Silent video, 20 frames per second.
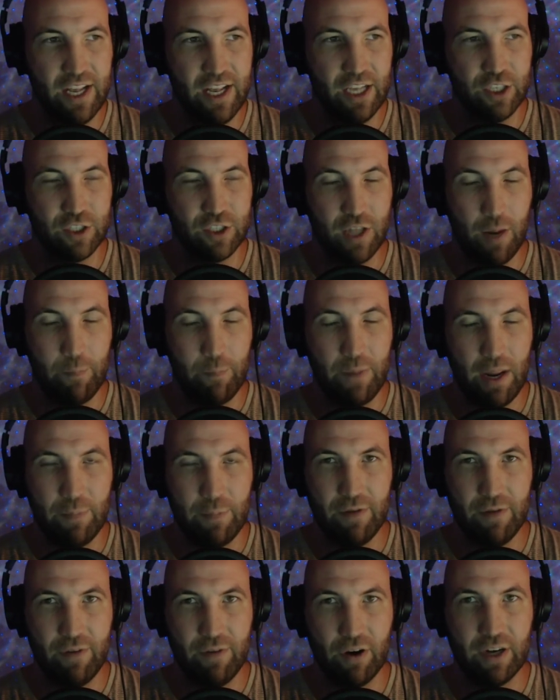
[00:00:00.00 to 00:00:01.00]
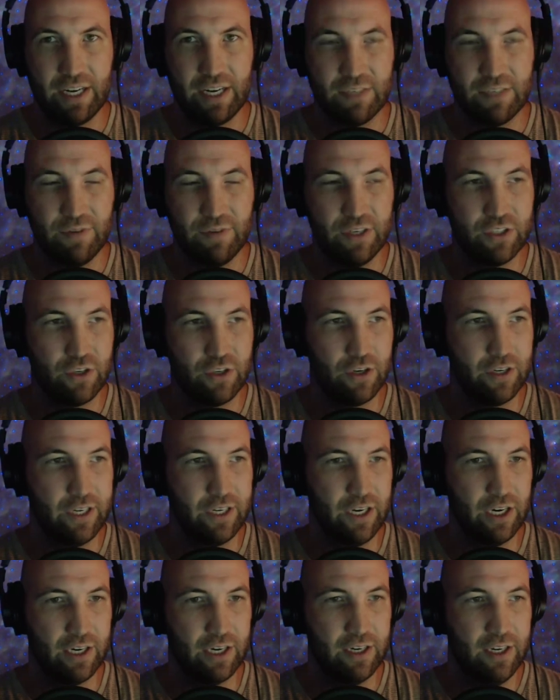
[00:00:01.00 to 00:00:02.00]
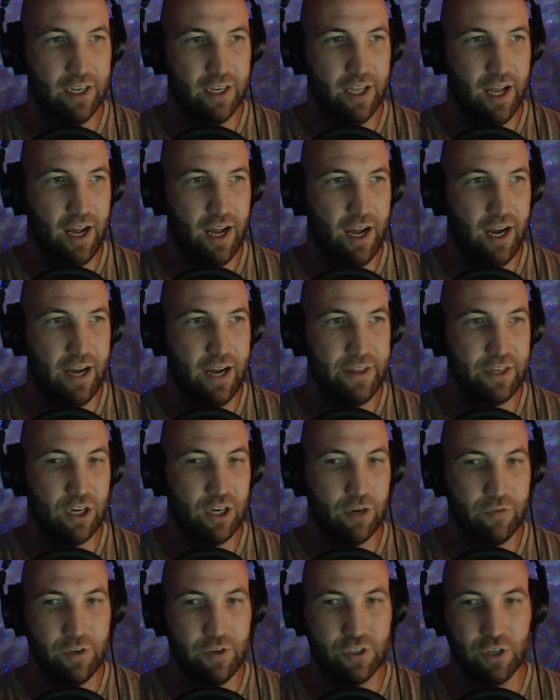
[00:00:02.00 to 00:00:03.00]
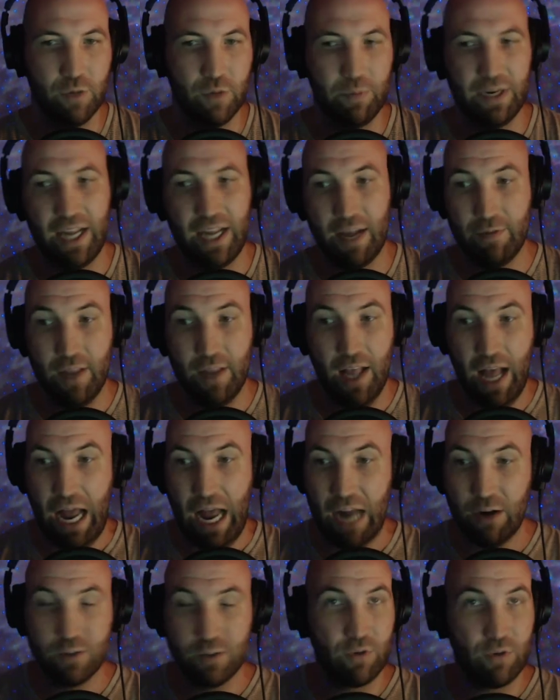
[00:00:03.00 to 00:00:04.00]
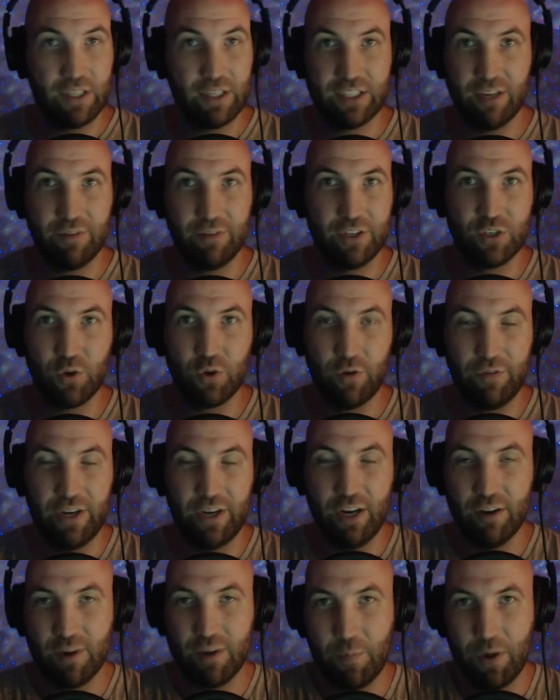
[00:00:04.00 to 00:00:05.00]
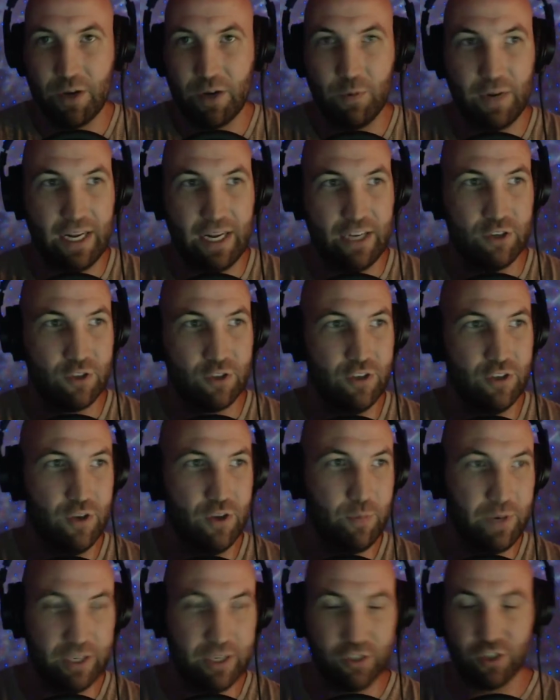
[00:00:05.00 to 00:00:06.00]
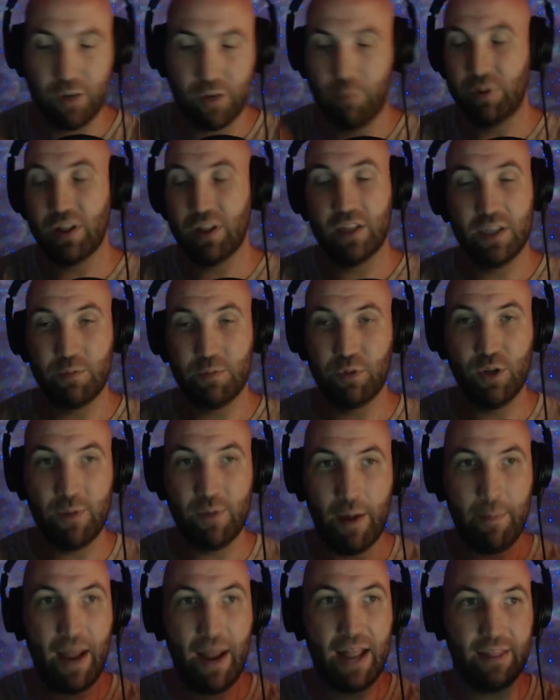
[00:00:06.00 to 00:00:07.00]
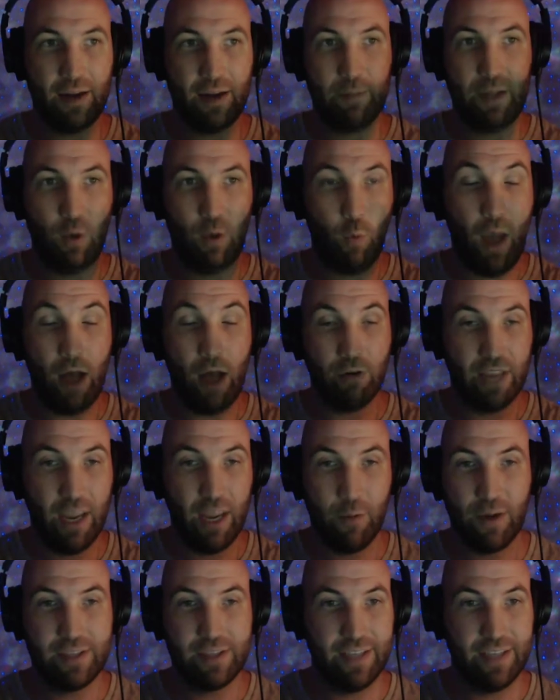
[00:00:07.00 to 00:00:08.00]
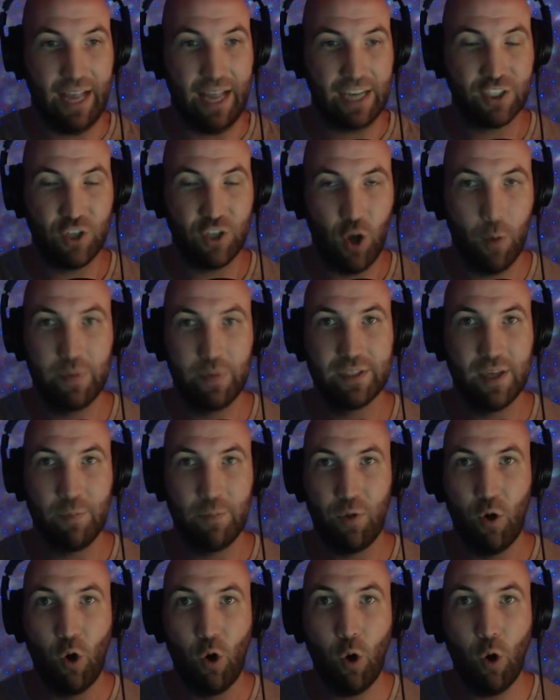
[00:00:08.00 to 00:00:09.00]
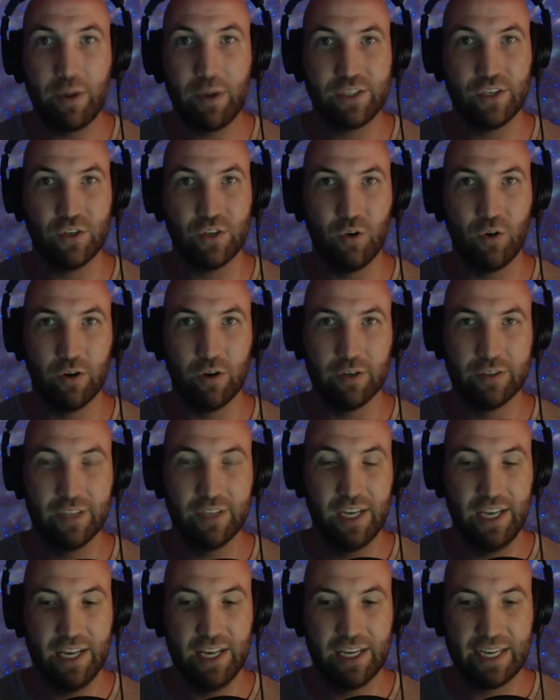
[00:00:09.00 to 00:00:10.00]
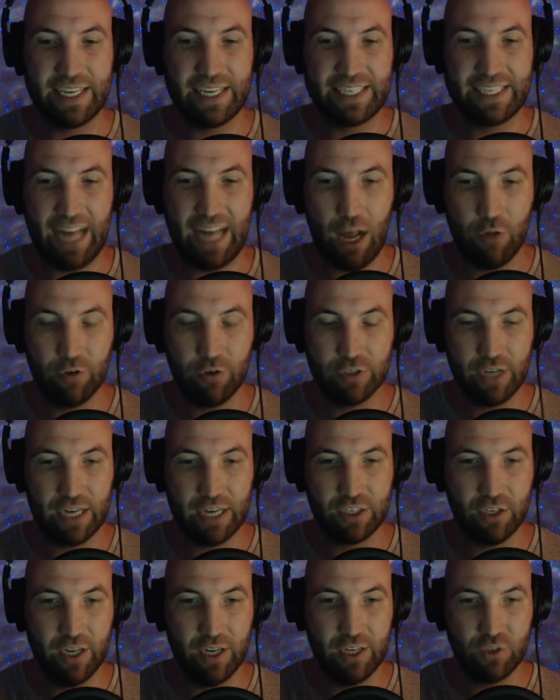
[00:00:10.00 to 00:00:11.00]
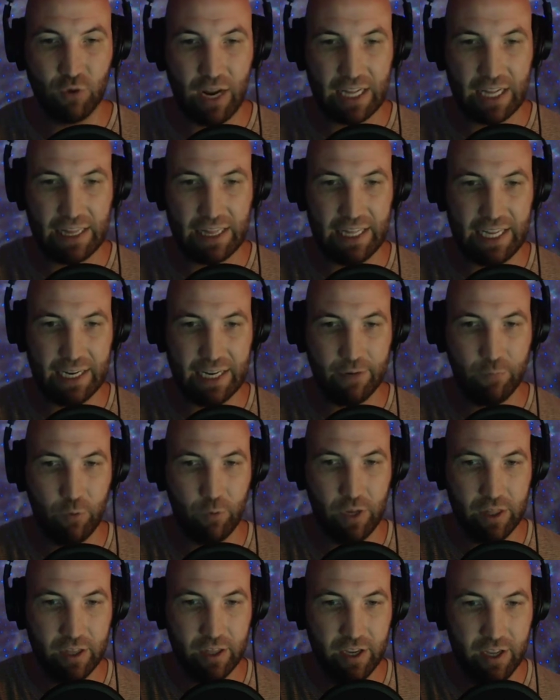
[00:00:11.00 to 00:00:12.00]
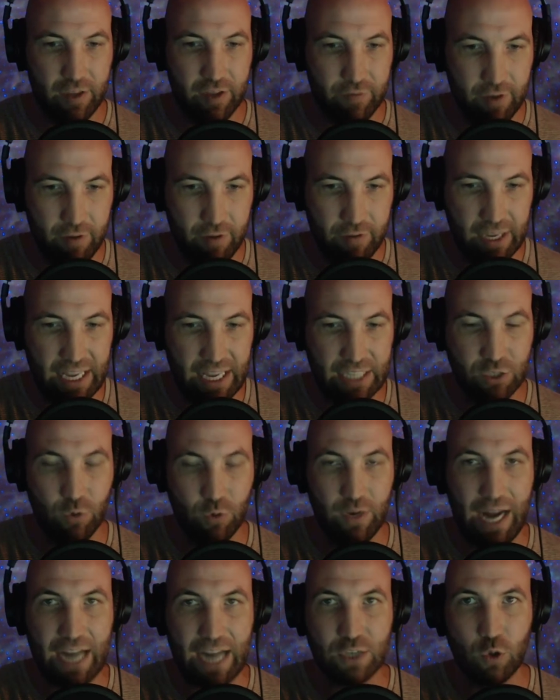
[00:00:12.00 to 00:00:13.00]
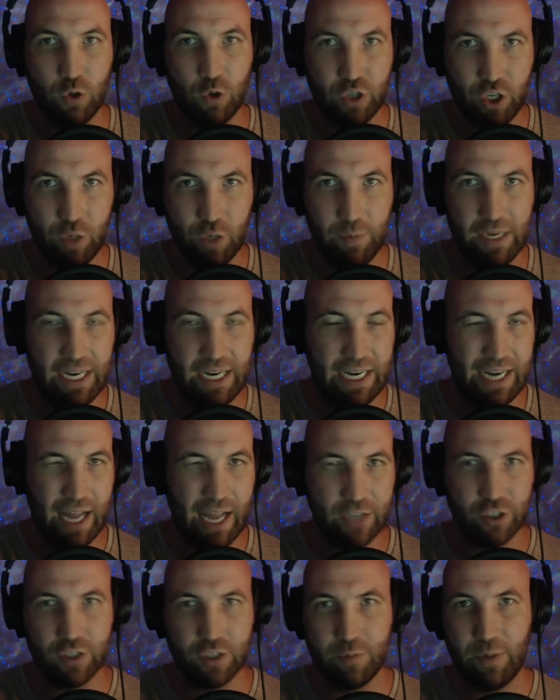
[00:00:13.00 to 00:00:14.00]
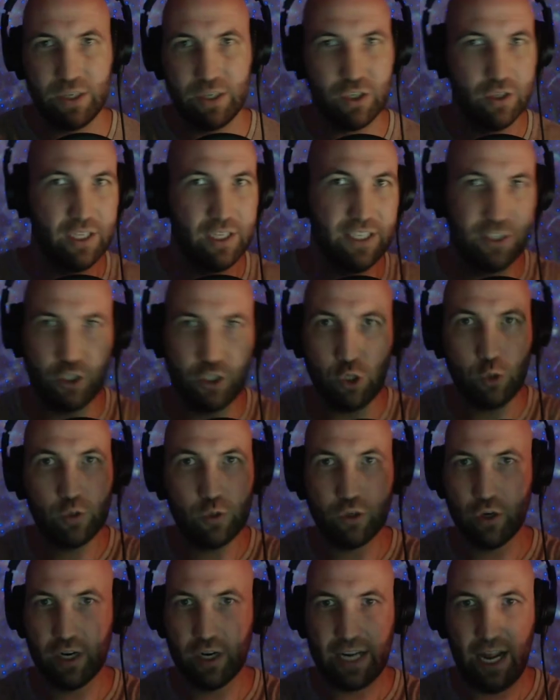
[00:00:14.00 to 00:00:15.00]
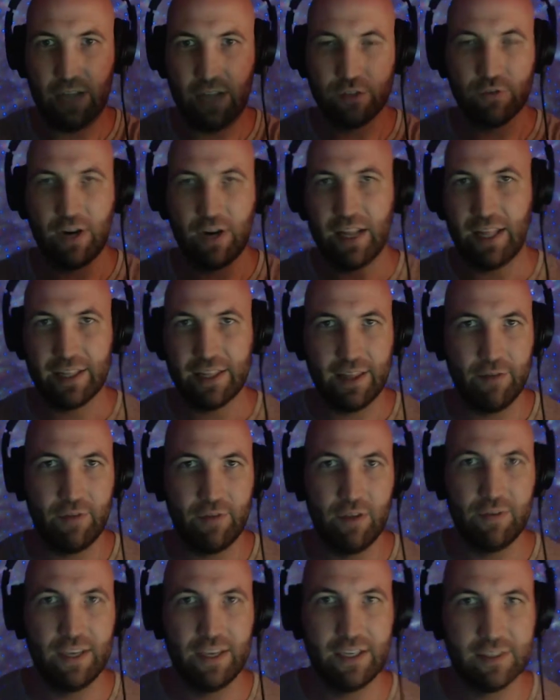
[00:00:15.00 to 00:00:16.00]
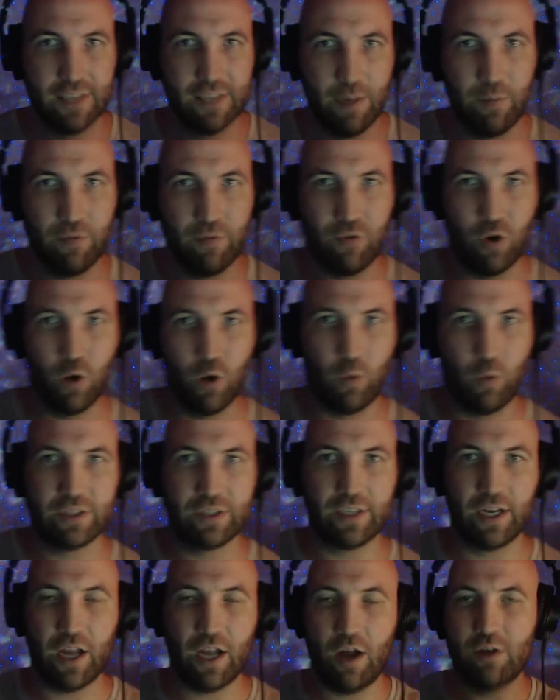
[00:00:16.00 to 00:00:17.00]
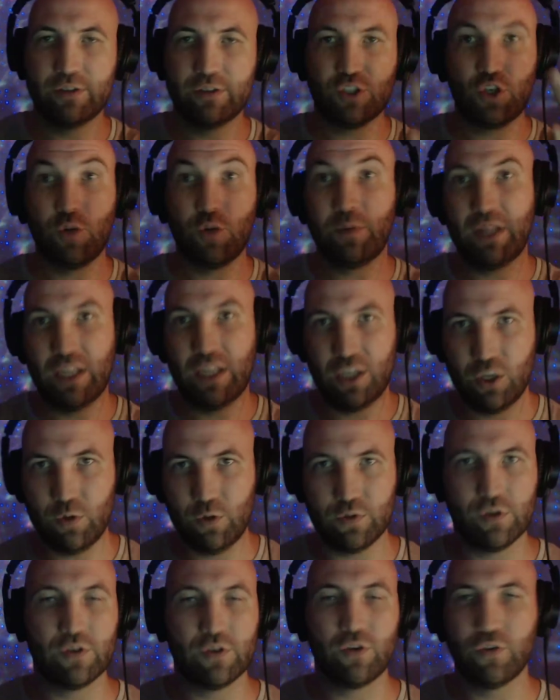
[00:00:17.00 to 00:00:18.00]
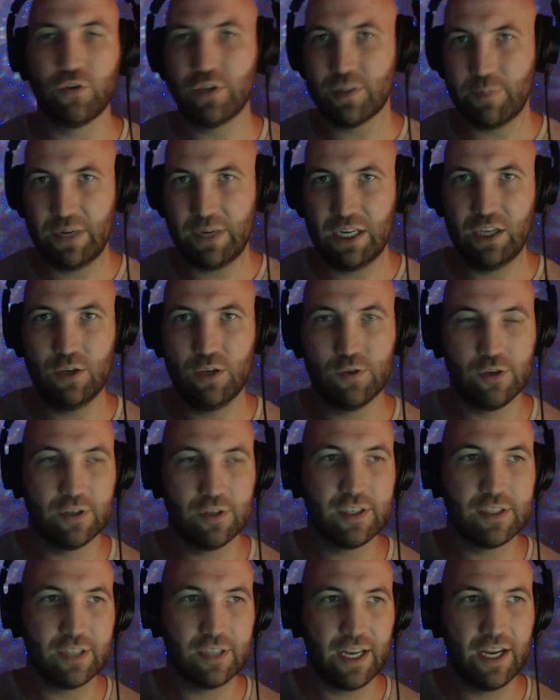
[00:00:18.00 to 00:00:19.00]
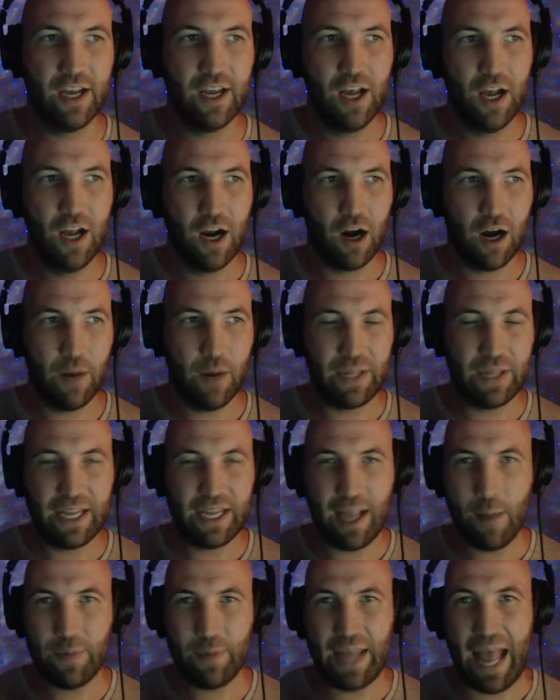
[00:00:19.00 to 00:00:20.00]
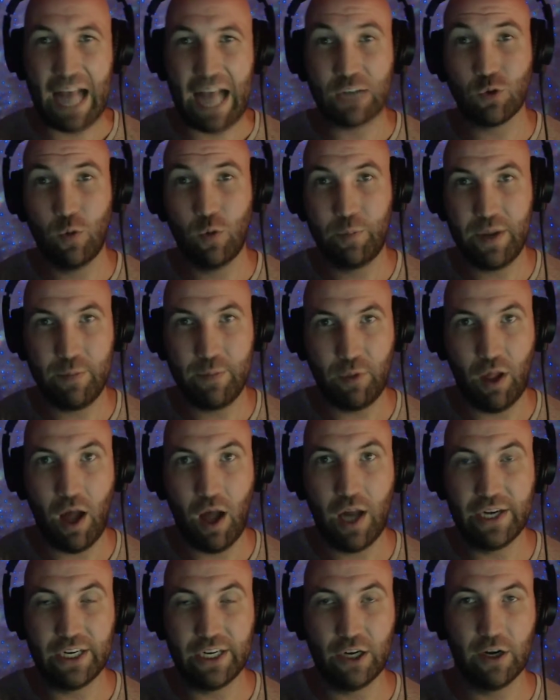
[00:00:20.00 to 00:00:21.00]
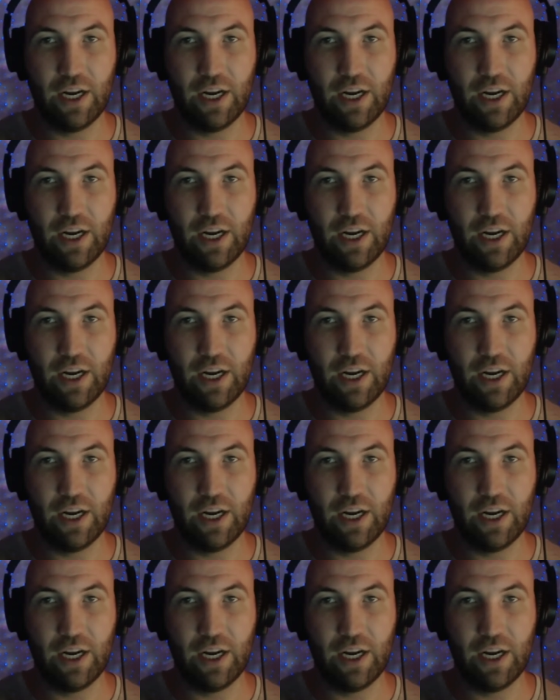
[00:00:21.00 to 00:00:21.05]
So that might be a very nice feature here in the near future. But yeah, I know it's a relatively short video compared to what I usually do, but it just completely blew my mind. And I'm like, wow, KYC actually opens up a whole bunch of doors, because now there's actually a direct link with Veve into an actual human and not just a bunch of these user accounts, right? Like that Veve has said before, where it's like, oh, it's 2 million users or this many users. It's like, all right, but like how many actual people on here?